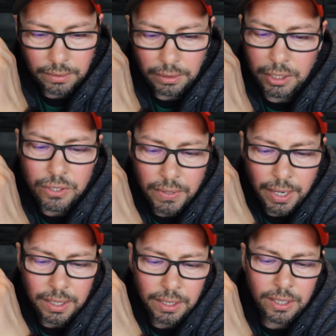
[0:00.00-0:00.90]
it is
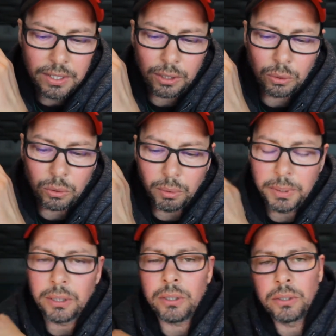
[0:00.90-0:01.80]
very easy to
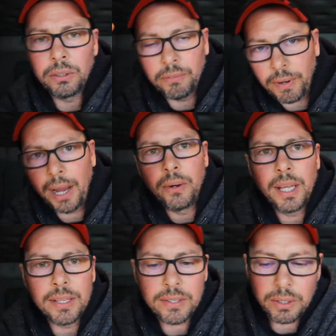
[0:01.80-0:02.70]
commit, you know, the
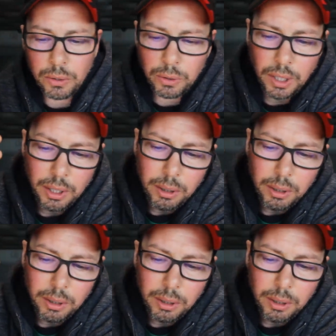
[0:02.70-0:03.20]
violence or